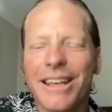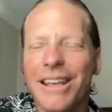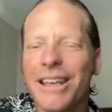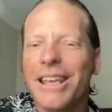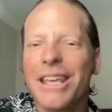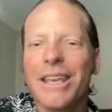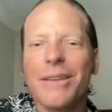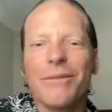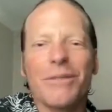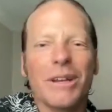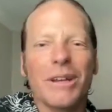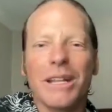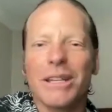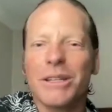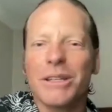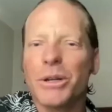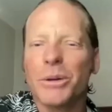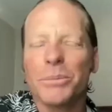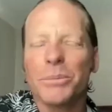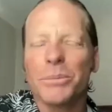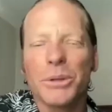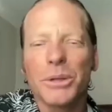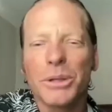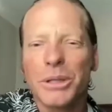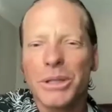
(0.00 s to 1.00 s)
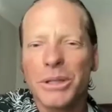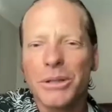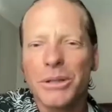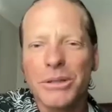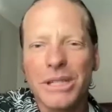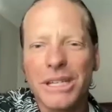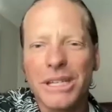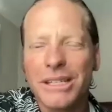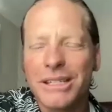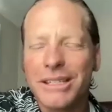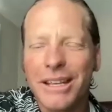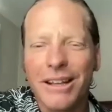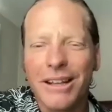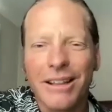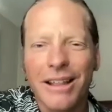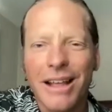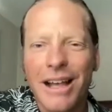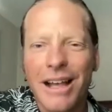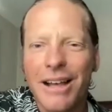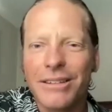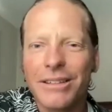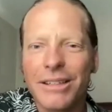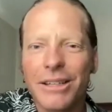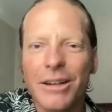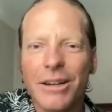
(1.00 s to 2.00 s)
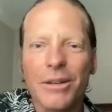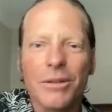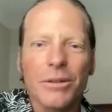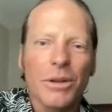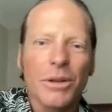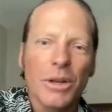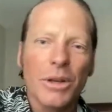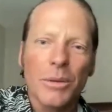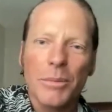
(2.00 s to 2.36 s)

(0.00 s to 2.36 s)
even in your book you detail out you know